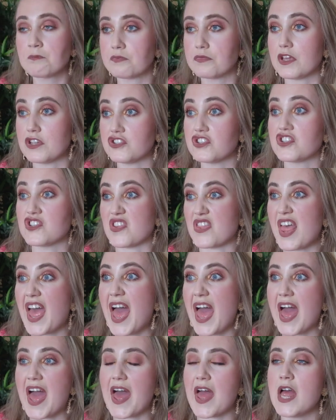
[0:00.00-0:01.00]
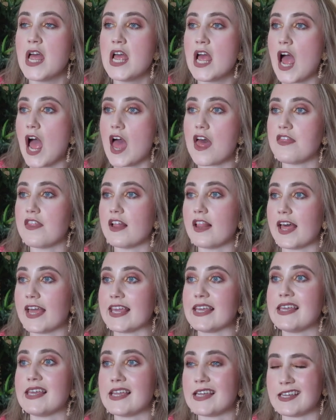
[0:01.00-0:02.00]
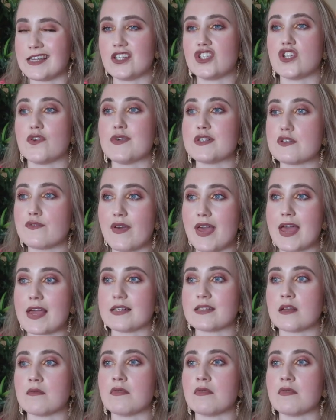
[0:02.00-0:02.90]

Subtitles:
they're just there and they're like eating each other's face.